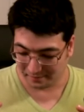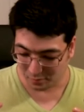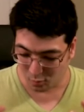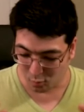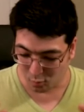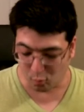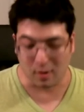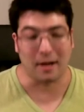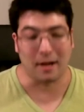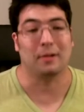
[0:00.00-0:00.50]

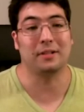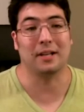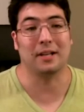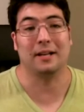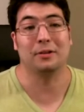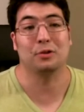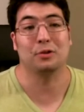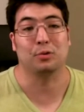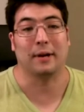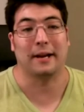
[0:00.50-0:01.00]
well
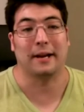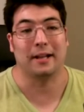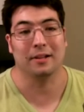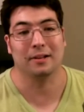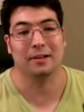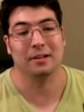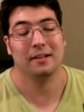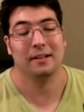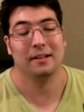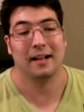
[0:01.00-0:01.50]
done
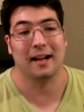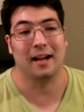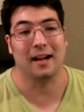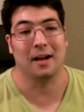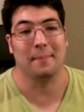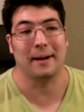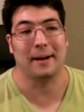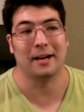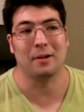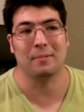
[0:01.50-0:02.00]
trailer.
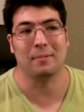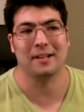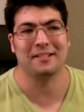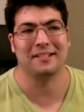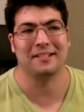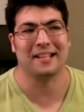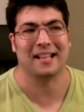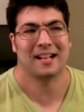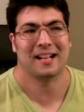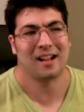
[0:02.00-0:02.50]
Um, I don't want to
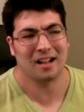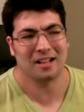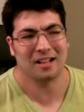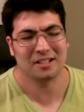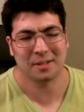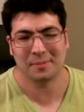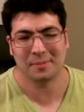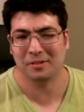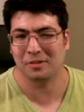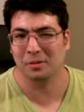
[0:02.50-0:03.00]
say the
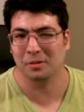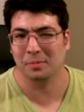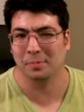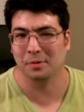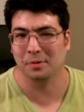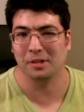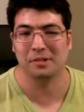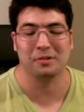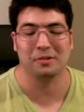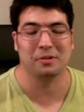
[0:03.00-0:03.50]
concept is super
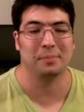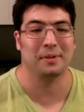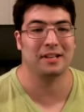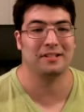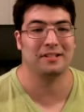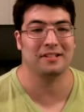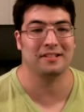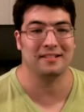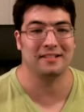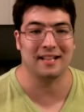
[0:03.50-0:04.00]
original
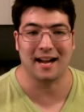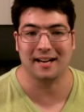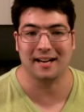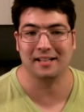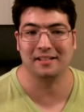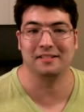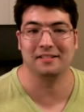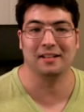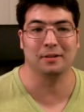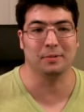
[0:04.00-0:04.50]
because it's not.
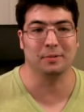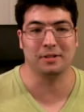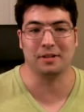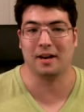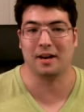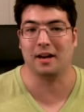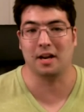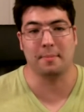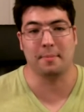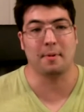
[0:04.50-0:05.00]
It's a
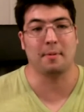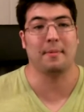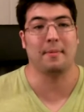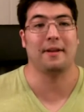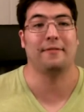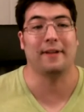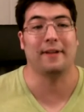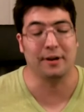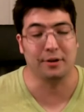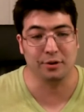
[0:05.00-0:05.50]
retired
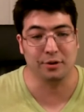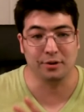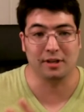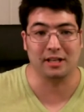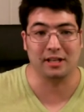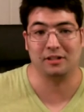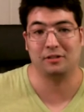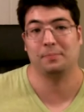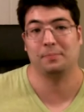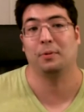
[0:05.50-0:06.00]
MMA fighter
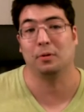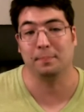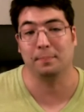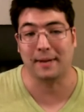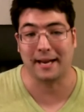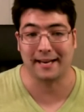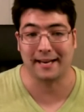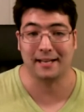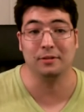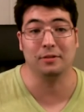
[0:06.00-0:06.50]
gets pulled
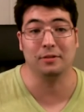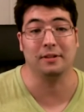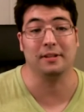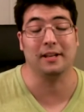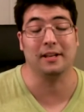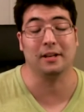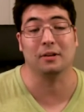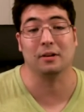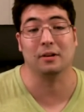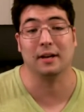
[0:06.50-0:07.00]
back into
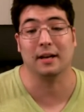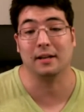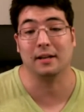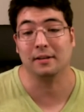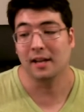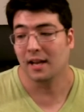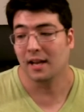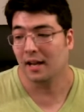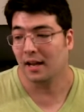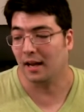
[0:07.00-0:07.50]
the underground,
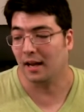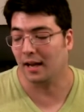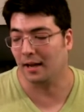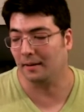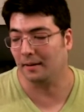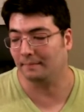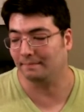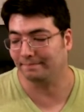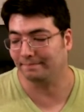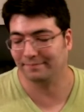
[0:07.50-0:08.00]

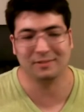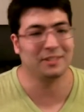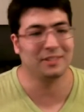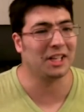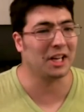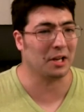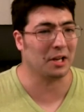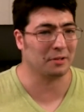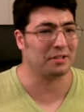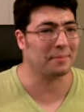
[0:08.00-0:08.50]
um,
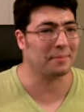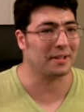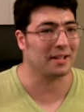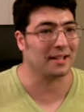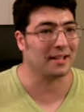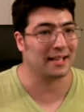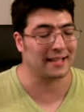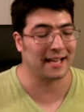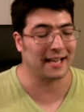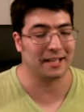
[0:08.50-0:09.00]
you know, something
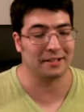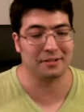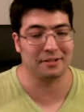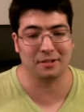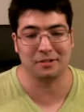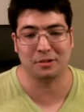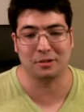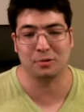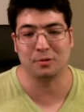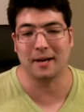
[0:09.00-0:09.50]
like that. So
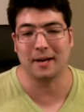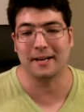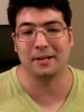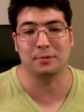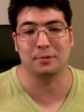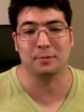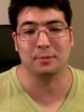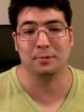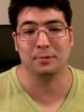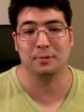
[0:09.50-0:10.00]
it's a tried
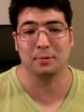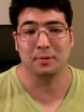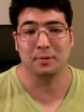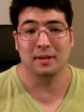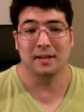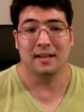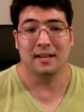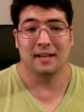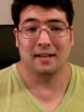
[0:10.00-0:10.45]
and true